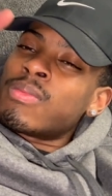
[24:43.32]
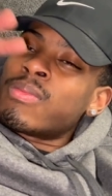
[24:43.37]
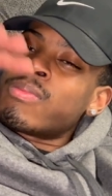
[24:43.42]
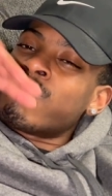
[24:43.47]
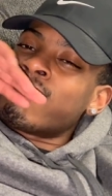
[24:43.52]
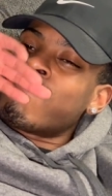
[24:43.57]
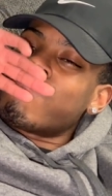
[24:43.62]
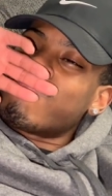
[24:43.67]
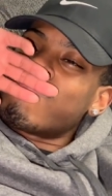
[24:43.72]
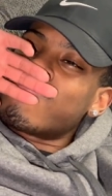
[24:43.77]

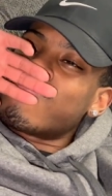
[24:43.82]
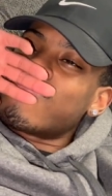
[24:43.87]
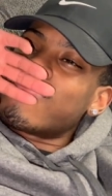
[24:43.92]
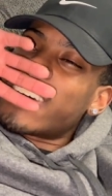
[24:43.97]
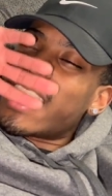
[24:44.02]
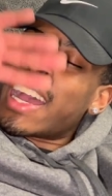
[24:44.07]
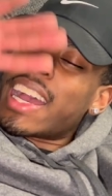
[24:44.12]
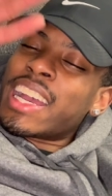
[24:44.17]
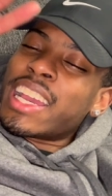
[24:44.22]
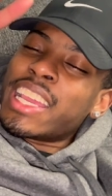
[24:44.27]
mm,
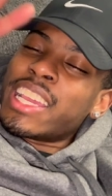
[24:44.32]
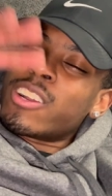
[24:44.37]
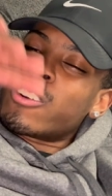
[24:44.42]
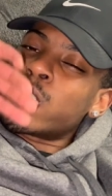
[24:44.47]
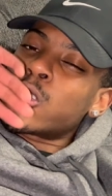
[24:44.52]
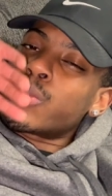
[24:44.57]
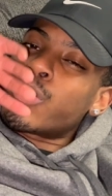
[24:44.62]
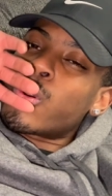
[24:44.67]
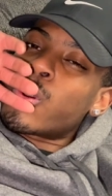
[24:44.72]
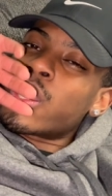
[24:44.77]
I ain't gonna
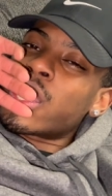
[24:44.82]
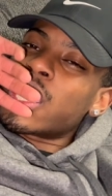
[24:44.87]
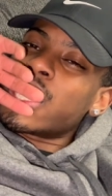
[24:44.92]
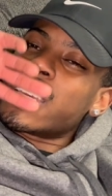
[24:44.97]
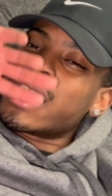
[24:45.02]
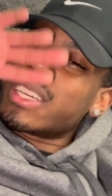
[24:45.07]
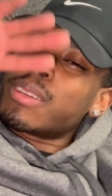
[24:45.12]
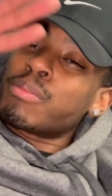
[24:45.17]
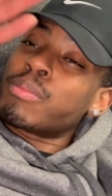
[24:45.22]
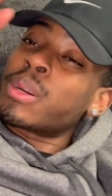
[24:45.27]
spoil
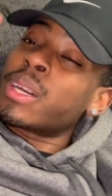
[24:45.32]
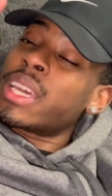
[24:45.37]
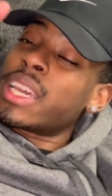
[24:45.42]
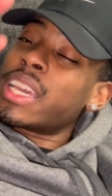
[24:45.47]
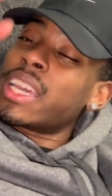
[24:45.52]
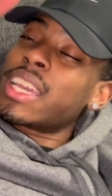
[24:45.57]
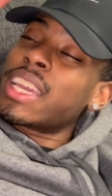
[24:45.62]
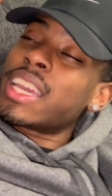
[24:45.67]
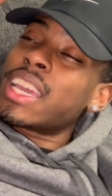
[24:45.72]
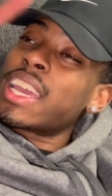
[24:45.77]
it,
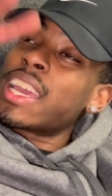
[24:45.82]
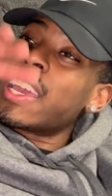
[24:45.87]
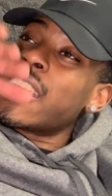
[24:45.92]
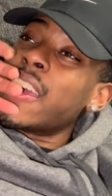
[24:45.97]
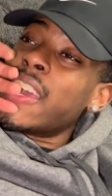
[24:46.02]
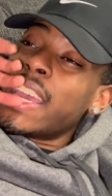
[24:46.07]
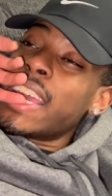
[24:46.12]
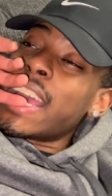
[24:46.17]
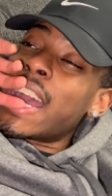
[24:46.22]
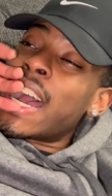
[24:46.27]
but
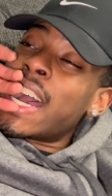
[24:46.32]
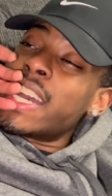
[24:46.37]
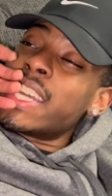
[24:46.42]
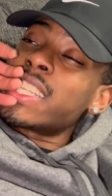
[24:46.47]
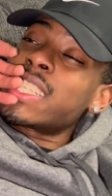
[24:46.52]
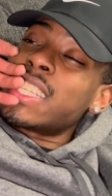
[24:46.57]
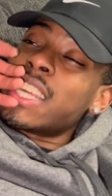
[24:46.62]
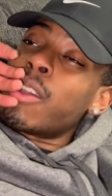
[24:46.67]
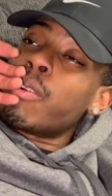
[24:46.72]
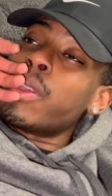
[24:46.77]
I
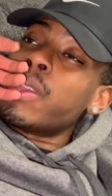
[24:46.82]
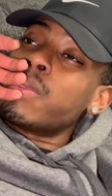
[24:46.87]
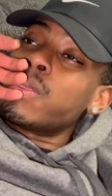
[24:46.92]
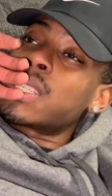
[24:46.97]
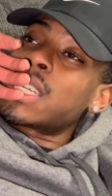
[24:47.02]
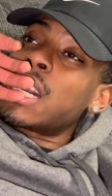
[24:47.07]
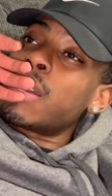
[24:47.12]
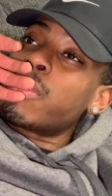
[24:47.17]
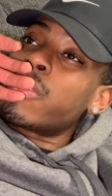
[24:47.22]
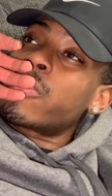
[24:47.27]
understand where he was
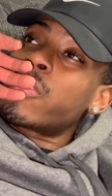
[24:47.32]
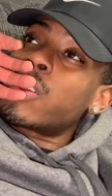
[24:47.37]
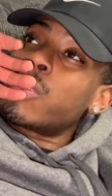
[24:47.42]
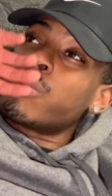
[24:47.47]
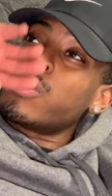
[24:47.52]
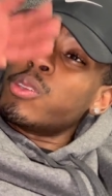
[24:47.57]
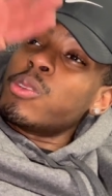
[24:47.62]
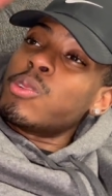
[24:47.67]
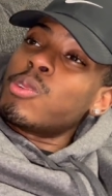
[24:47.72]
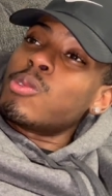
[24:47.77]
coming from.
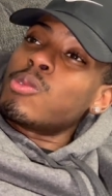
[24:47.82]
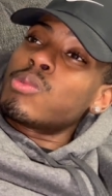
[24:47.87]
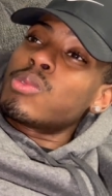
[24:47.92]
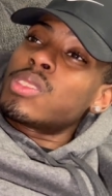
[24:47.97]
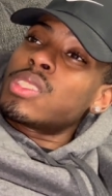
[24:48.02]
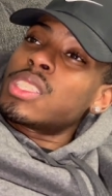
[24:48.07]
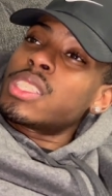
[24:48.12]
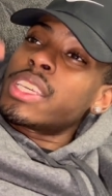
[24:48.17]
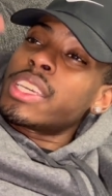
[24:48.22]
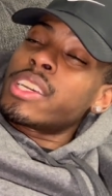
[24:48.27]
You
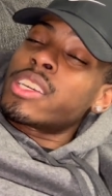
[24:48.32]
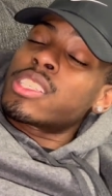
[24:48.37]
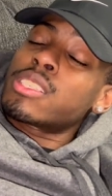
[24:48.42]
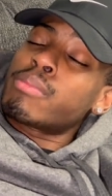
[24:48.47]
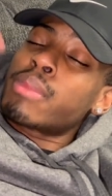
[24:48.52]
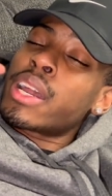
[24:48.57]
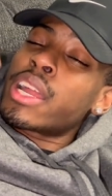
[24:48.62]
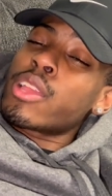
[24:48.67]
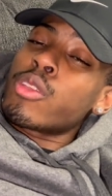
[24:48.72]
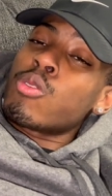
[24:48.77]
don't tell
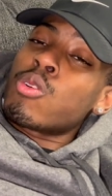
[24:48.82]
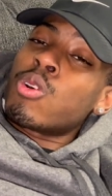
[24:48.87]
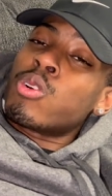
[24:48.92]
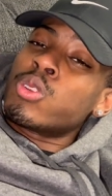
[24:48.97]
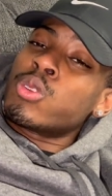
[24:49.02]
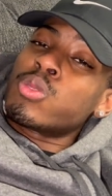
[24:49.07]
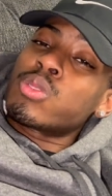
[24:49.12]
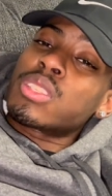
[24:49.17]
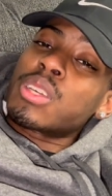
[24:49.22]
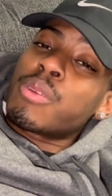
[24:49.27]
somebody you're gonna
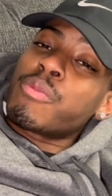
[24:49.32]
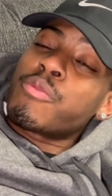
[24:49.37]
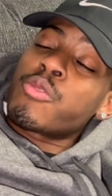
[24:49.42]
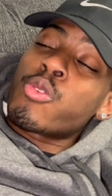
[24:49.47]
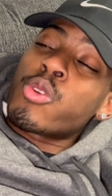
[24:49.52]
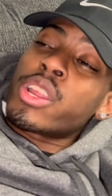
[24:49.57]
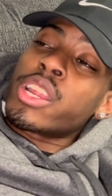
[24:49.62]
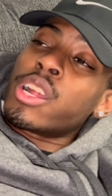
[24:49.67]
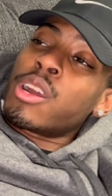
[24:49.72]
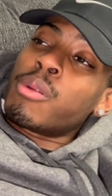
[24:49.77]
do something
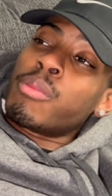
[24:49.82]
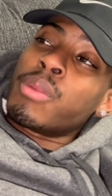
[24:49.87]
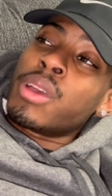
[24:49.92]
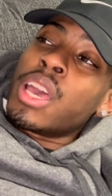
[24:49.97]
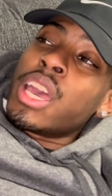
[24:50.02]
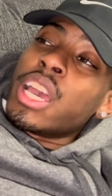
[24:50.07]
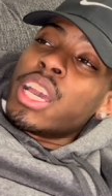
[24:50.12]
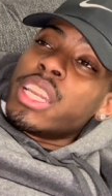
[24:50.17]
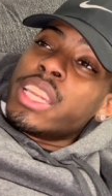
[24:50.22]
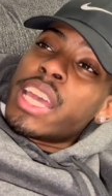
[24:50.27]
for them.
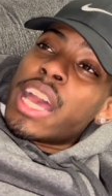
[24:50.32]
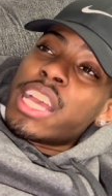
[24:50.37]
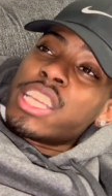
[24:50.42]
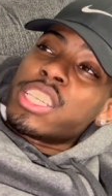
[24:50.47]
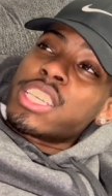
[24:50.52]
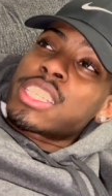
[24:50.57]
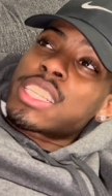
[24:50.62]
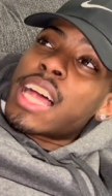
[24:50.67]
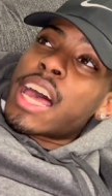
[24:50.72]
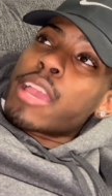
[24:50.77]
That's
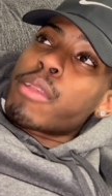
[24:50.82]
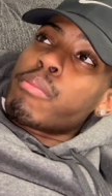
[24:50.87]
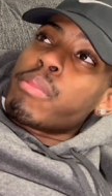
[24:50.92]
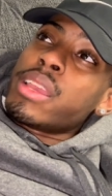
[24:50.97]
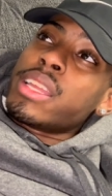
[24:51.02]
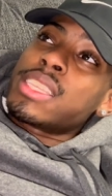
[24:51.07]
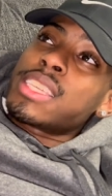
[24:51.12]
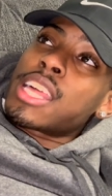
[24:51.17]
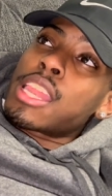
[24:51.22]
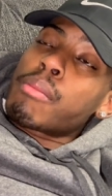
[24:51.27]
just like
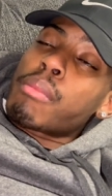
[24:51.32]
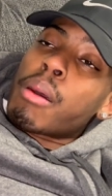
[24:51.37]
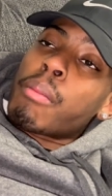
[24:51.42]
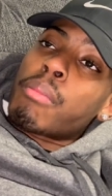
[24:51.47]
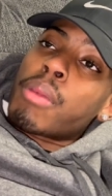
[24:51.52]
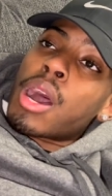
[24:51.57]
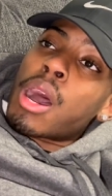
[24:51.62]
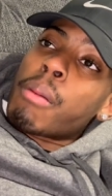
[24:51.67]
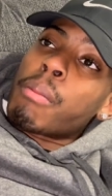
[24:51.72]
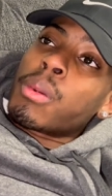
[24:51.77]
me telling my
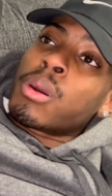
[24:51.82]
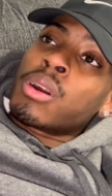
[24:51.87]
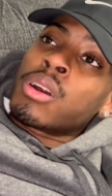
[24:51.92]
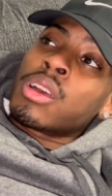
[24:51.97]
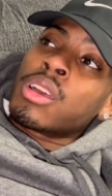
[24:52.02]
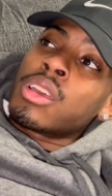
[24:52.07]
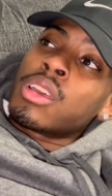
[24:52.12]
mama,